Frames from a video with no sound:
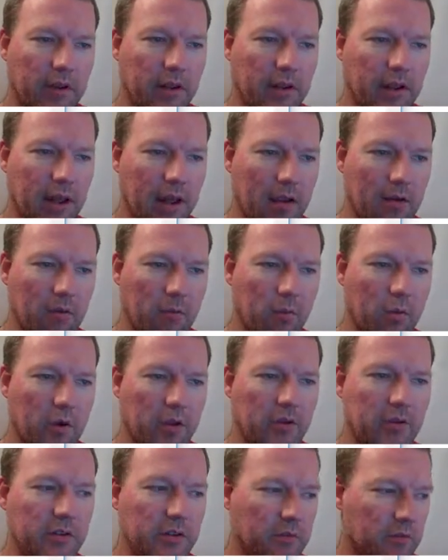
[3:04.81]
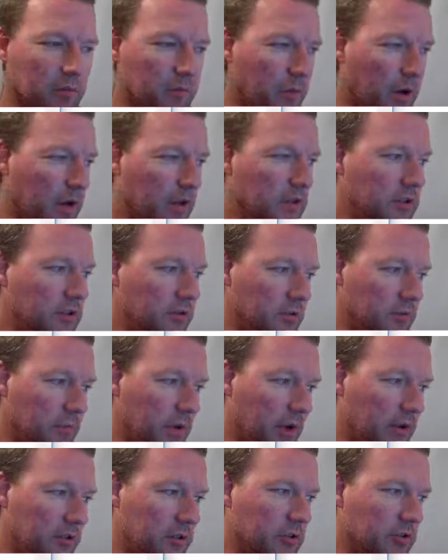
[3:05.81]
and I want to remind you
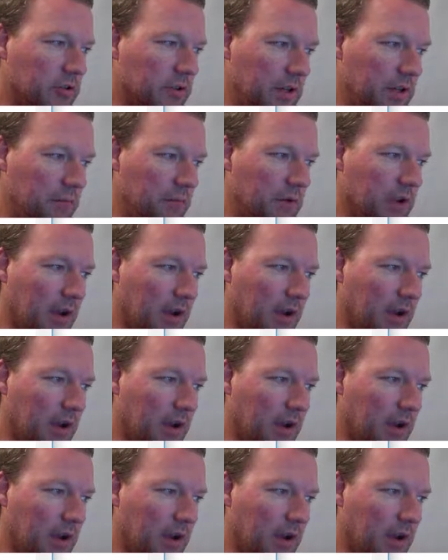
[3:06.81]
about your deep